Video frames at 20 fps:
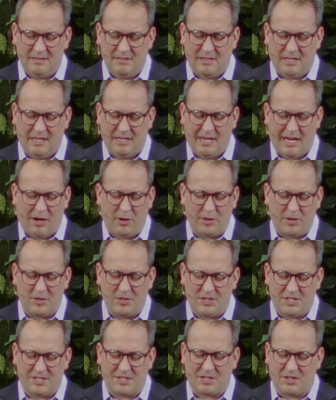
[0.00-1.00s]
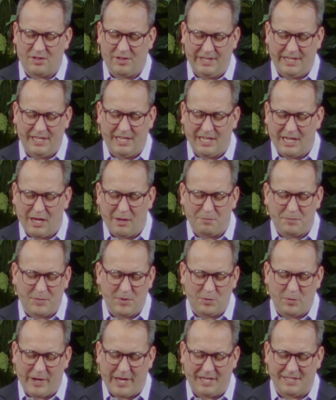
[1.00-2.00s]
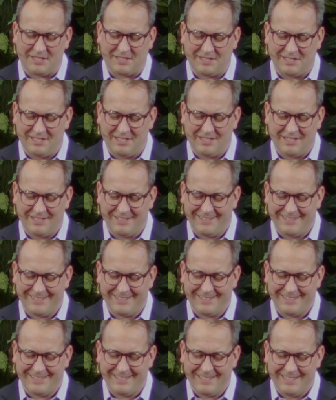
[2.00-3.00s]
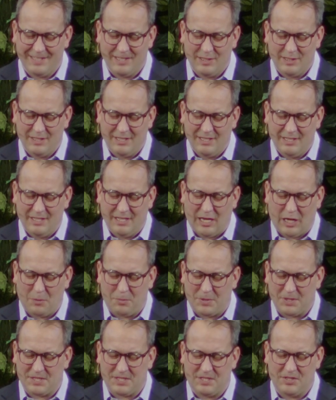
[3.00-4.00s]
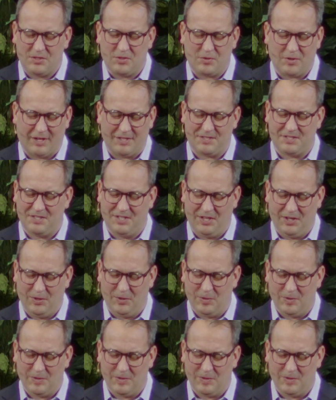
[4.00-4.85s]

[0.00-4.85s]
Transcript: and now you're just cleaning up the rest. Help us to trust you.